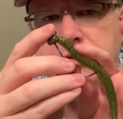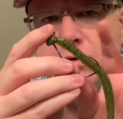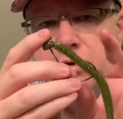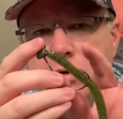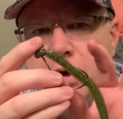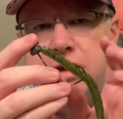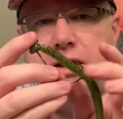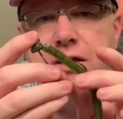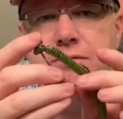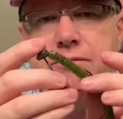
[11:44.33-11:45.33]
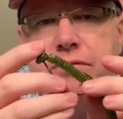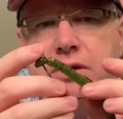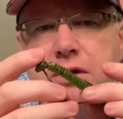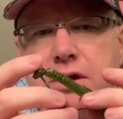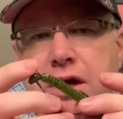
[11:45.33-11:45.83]
through quickly.
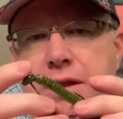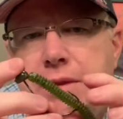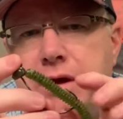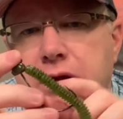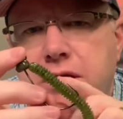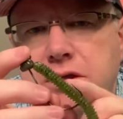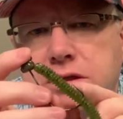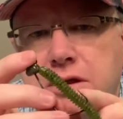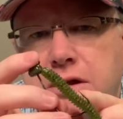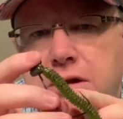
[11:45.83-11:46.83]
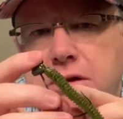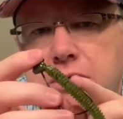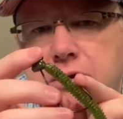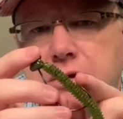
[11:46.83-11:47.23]
And then this little